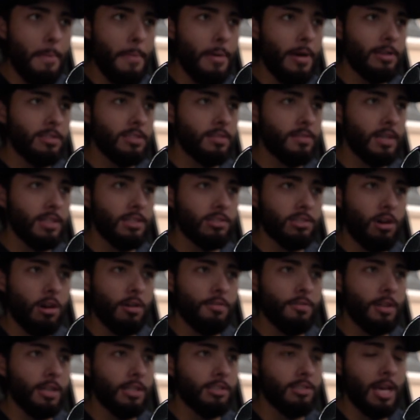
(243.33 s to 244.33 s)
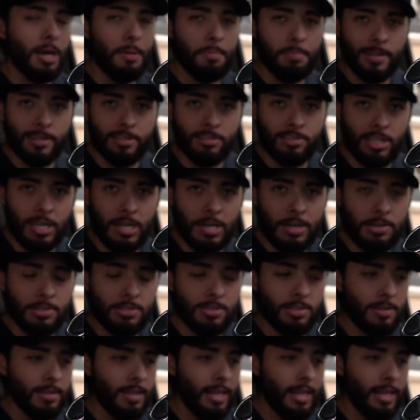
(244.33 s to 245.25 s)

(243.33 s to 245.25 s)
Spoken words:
parents have had this car for like 10 plus years.